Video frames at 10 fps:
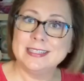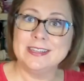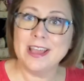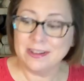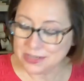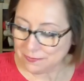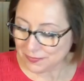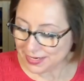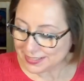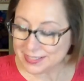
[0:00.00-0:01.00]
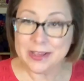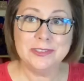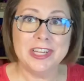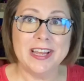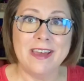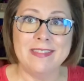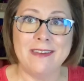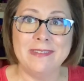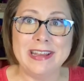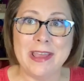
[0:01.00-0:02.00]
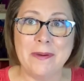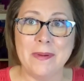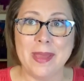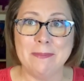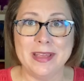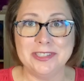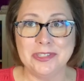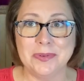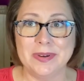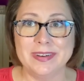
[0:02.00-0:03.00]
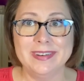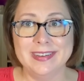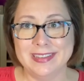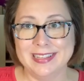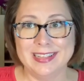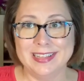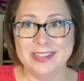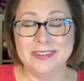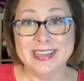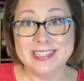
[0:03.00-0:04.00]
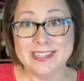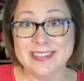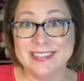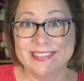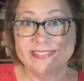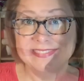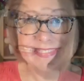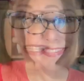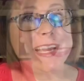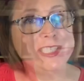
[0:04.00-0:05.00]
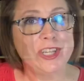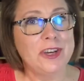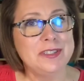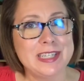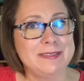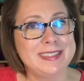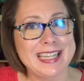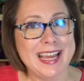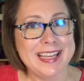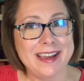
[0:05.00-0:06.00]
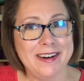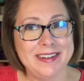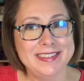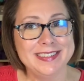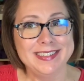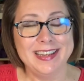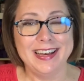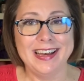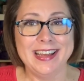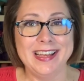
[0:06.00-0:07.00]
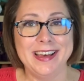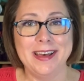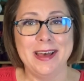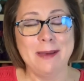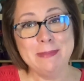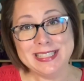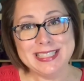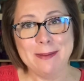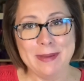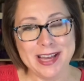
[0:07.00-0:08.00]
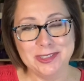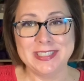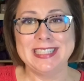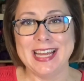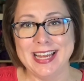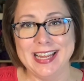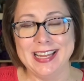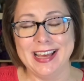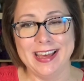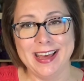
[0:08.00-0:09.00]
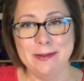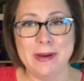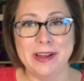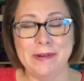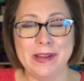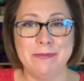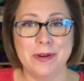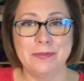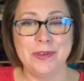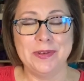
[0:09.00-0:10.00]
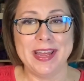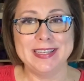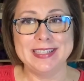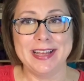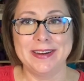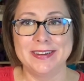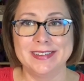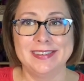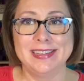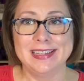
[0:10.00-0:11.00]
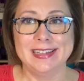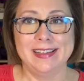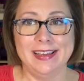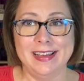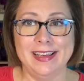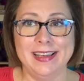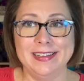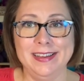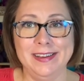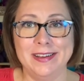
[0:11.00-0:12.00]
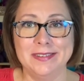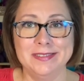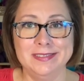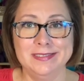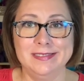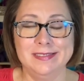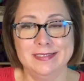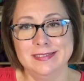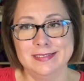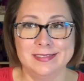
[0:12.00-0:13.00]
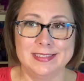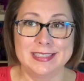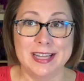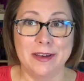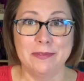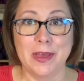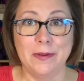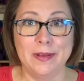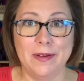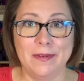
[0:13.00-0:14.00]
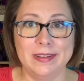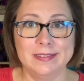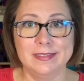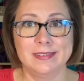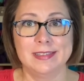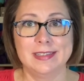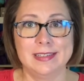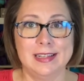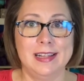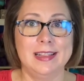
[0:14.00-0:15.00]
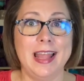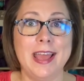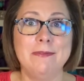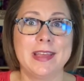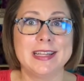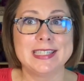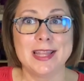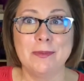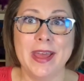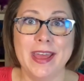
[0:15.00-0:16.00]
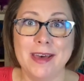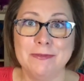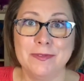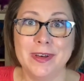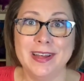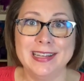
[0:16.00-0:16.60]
so y'all don't forget to go check out that video and make sure you're entered. Happy St. Joseph's Day, y'all. I, uh, I missed Patrick's Day. I had a migraine for a few days there and, you know, stuff going on. Life gets in the way having fun.